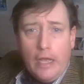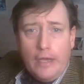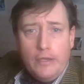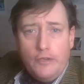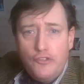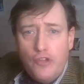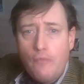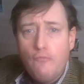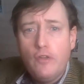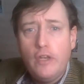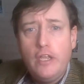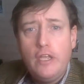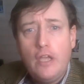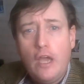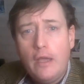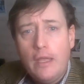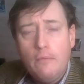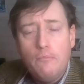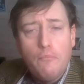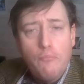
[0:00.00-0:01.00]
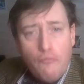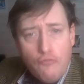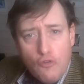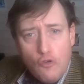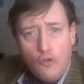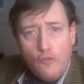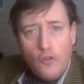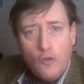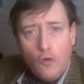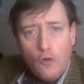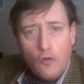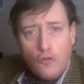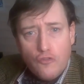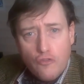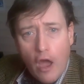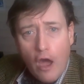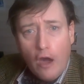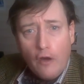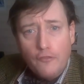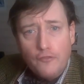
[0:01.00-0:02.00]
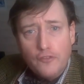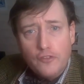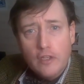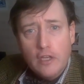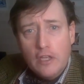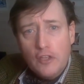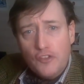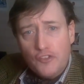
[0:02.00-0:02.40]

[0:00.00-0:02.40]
generally improve your craft.